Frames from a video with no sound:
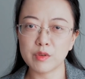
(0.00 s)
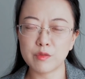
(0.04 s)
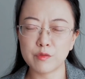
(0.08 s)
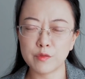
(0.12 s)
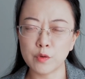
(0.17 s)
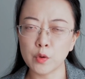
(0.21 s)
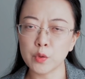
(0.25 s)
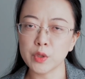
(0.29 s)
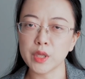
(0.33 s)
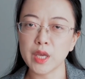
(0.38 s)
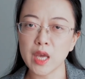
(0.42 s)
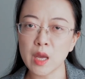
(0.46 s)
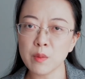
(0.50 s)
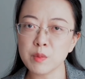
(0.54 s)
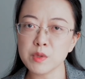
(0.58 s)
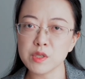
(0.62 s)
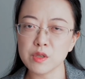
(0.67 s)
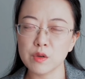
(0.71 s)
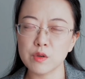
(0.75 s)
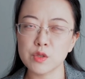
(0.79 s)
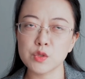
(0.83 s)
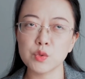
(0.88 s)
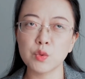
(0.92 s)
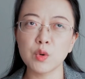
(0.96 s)
The 40
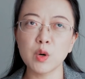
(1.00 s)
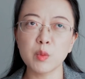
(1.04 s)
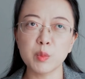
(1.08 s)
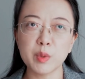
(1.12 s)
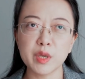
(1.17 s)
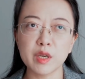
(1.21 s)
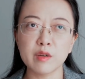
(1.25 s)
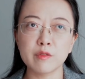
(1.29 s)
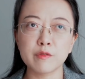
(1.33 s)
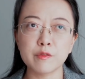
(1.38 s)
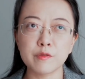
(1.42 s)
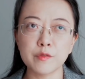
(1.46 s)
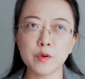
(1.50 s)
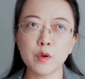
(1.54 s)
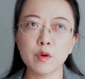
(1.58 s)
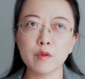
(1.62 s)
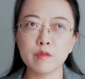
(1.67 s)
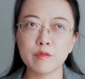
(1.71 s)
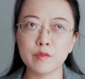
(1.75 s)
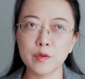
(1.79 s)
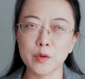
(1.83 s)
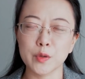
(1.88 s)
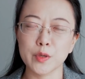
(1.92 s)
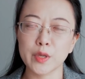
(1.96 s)
episodes will be a
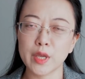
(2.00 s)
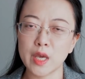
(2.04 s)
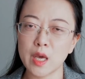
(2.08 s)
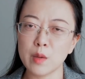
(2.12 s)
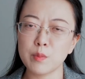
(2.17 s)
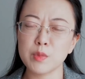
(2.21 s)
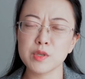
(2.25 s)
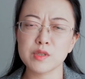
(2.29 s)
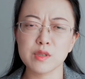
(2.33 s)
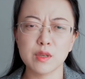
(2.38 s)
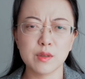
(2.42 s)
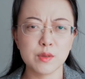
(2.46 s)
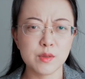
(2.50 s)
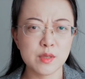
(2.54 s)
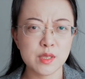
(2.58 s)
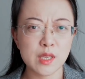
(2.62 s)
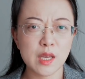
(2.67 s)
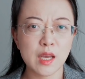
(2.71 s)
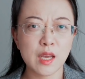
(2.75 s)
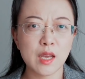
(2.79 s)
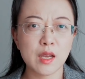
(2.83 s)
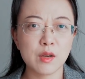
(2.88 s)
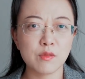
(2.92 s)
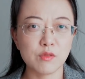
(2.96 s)
full 40 episodes,
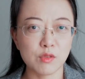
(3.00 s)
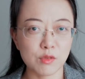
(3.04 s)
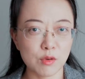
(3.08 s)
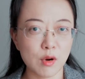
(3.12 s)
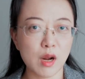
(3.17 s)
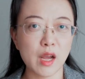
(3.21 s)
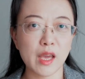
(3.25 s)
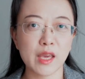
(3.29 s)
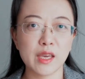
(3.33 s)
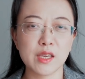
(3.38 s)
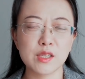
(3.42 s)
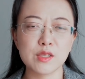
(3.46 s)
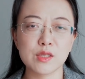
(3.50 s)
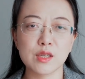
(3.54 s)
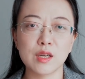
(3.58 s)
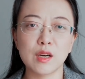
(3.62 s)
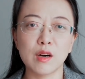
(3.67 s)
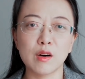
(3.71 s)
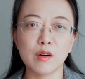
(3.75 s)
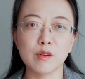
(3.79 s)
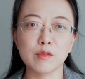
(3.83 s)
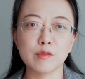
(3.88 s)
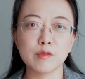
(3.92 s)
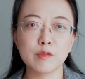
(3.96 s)
variety
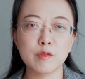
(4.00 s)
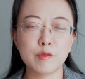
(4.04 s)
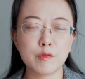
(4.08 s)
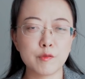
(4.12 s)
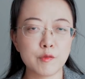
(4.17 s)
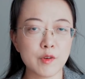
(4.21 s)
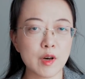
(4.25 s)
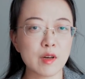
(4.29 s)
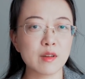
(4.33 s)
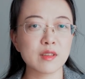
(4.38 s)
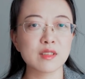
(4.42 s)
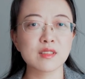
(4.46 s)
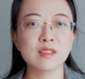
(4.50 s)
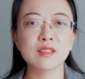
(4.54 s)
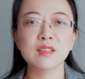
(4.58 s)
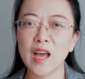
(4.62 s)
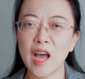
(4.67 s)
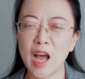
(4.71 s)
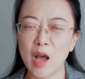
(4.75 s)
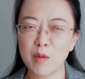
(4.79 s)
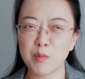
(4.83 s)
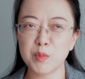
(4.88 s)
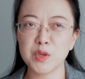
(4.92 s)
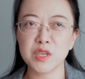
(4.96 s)
of fun,
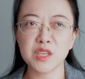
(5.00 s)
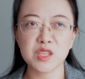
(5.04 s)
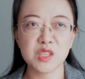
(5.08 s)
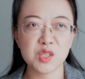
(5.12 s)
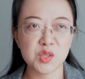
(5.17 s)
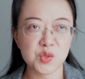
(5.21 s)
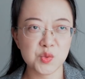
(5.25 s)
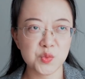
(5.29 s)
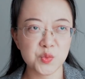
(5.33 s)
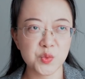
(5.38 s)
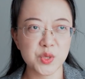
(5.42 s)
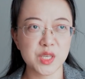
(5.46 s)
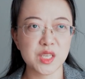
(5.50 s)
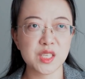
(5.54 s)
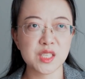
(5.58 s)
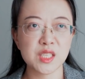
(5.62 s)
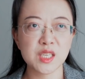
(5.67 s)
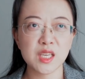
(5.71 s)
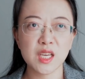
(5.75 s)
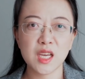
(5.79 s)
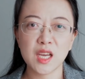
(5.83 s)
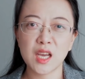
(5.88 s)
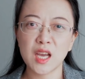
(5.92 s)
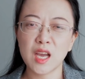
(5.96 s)
happy,
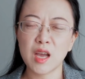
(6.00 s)
sweet,